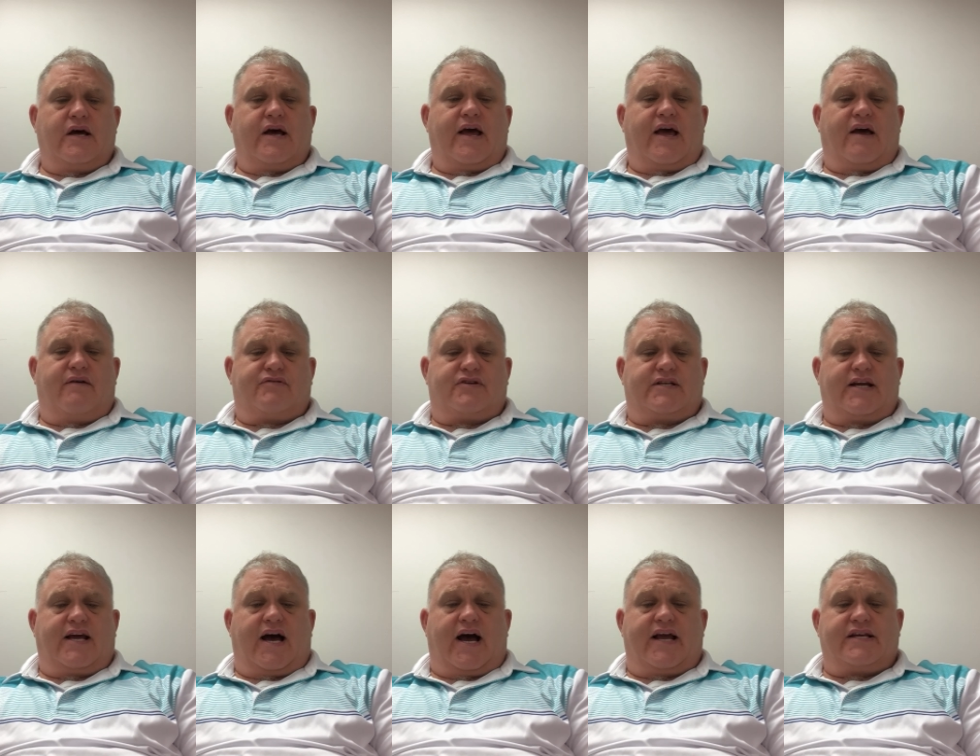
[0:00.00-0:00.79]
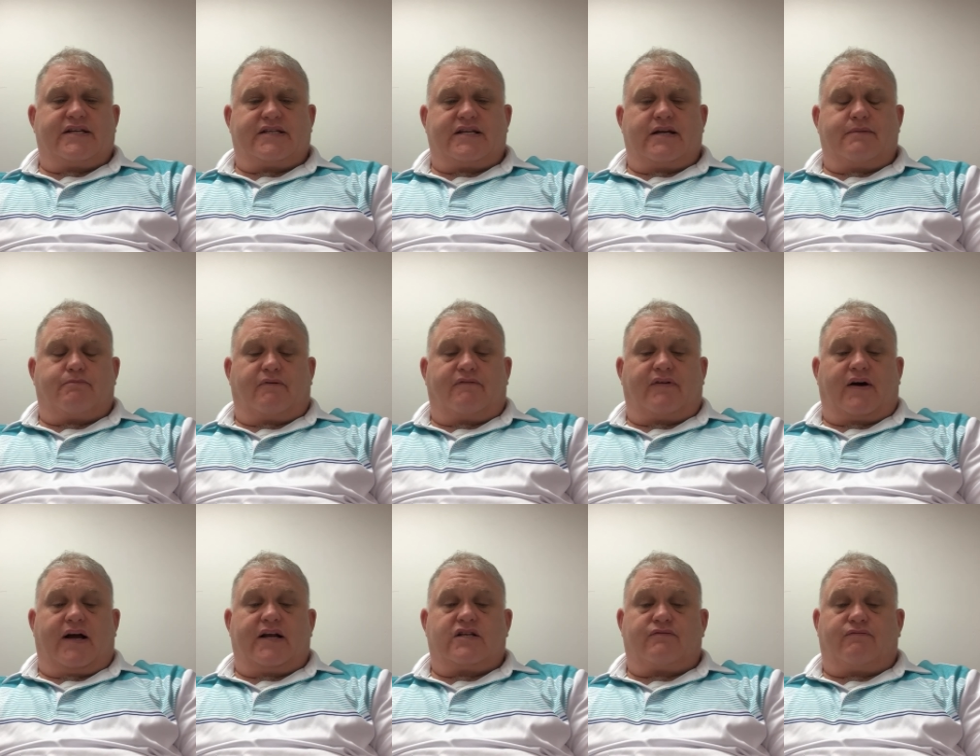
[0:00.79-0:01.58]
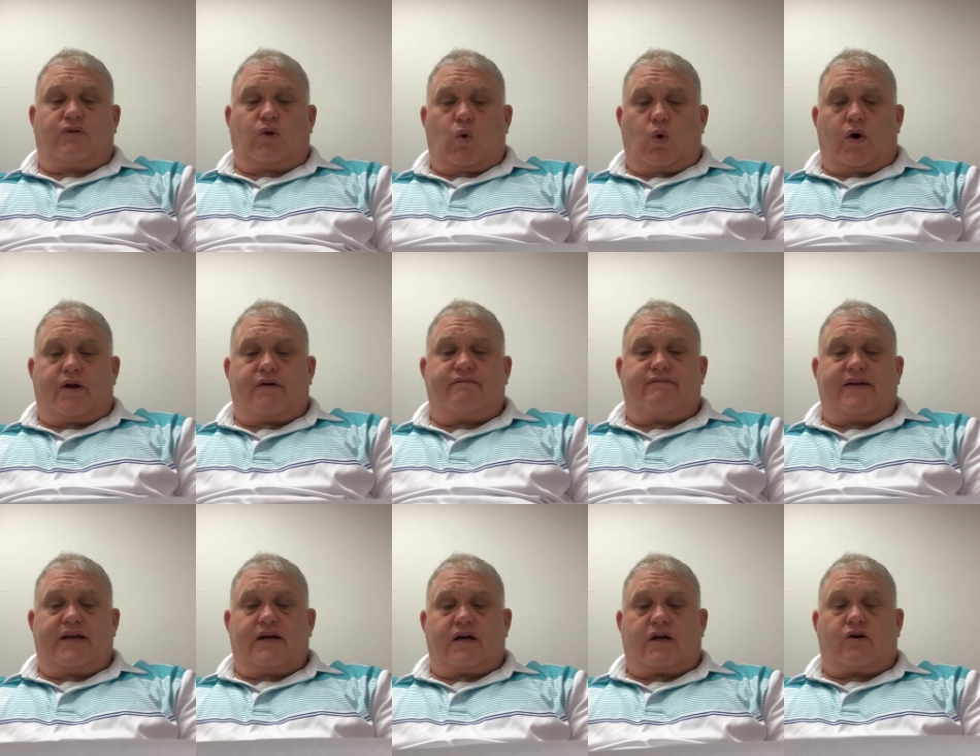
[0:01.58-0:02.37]
FCIC provides Florida
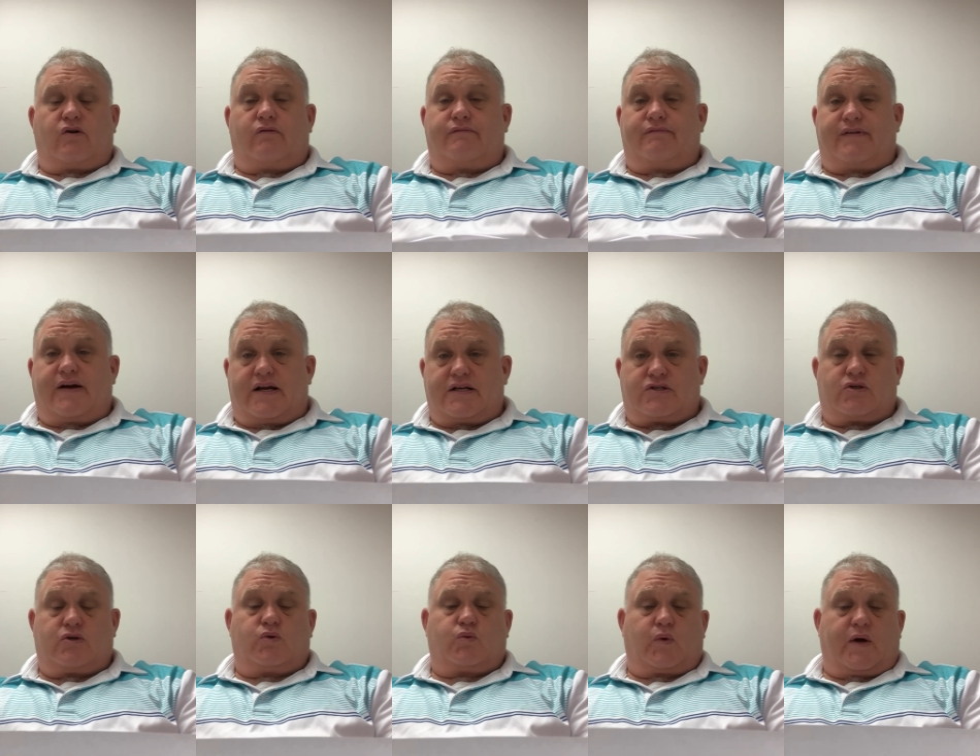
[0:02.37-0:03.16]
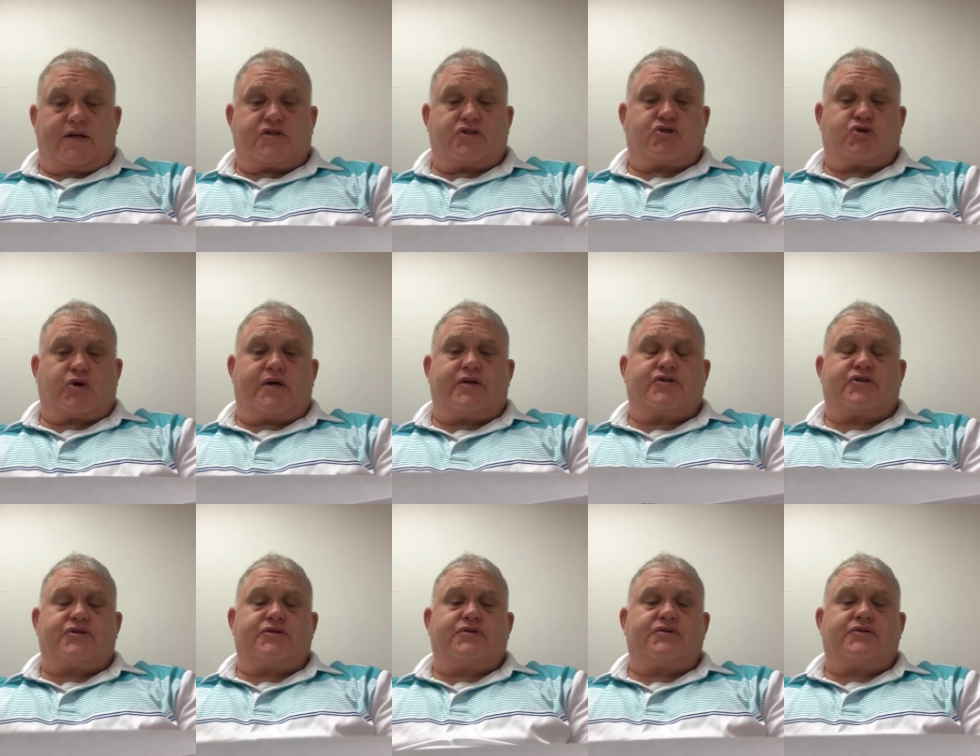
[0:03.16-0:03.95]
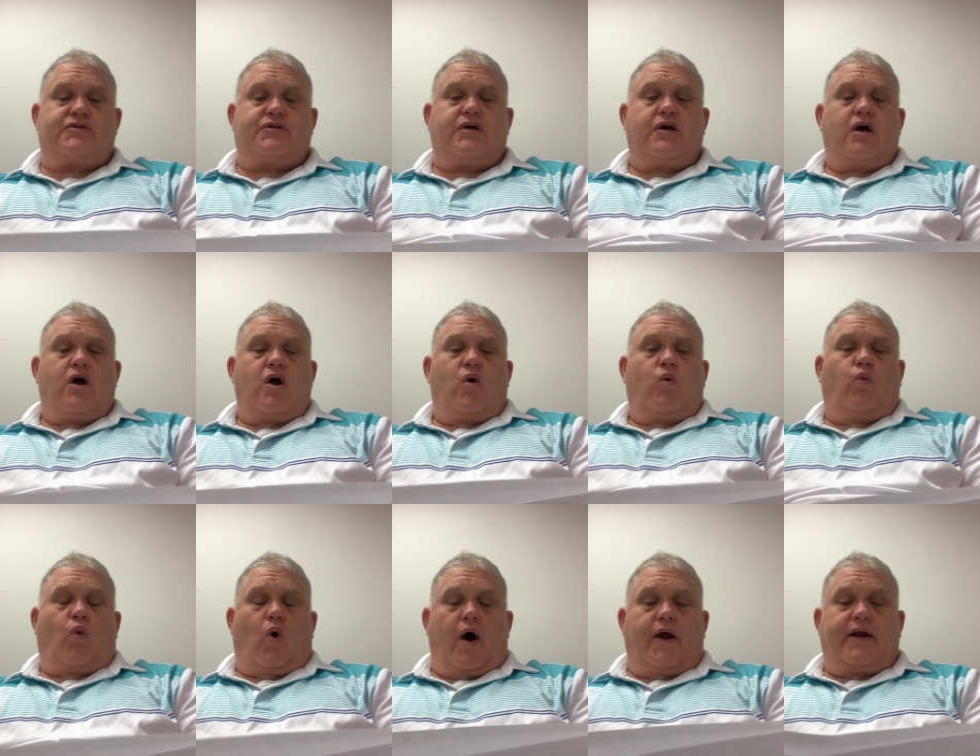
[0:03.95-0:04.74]
vehicle vessel registrations,
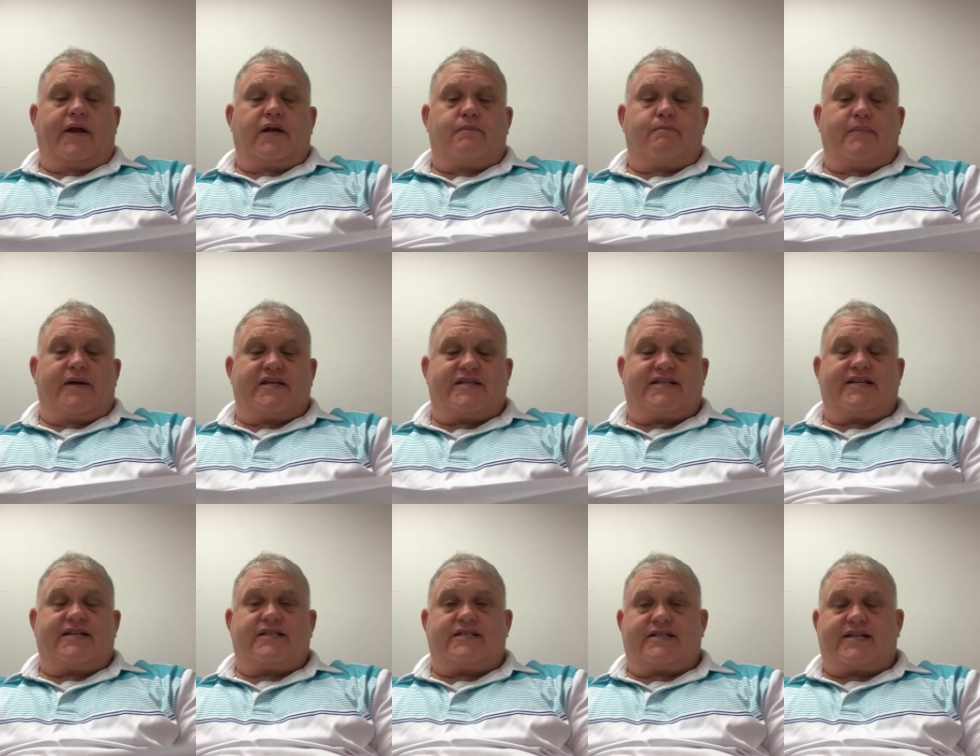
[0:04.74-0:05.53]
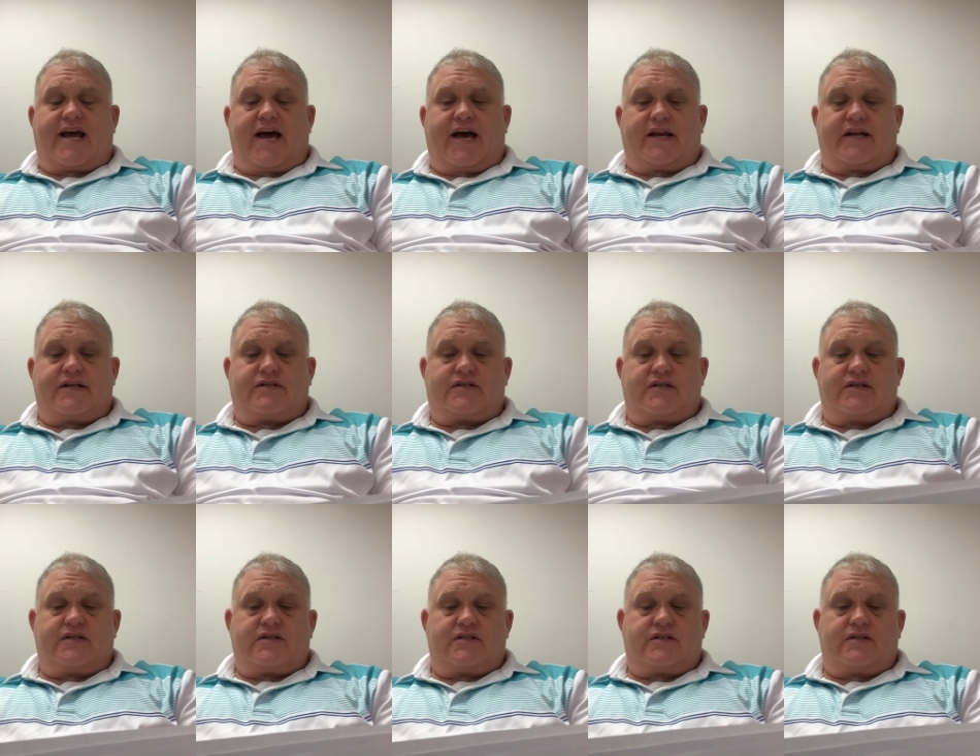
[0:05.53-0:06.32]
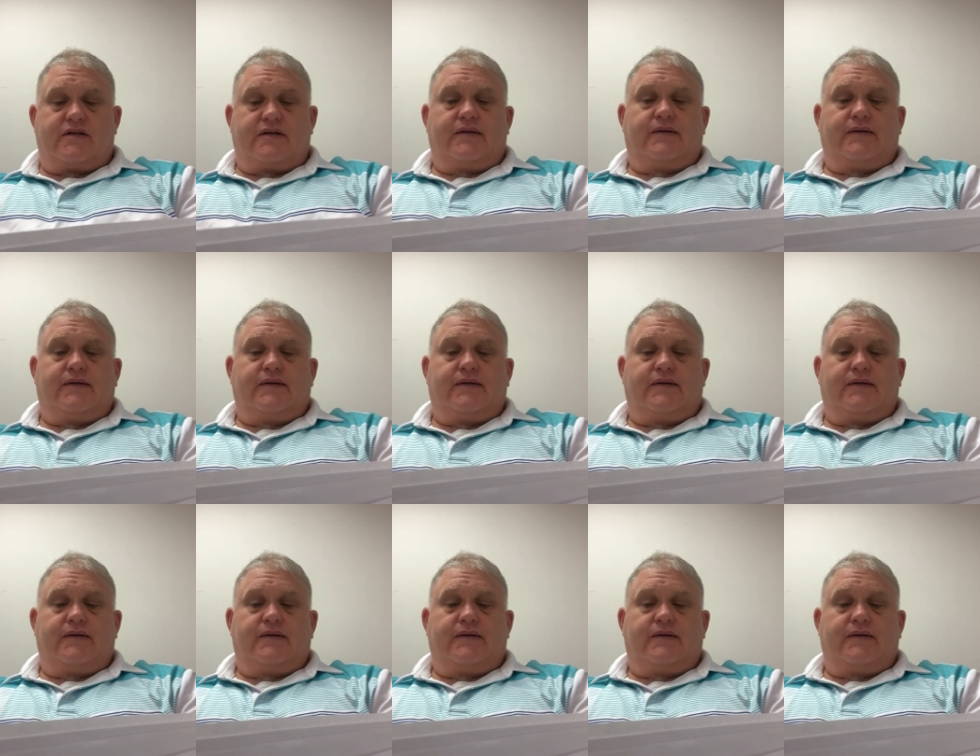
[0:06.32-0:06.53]
wanted missing statuses,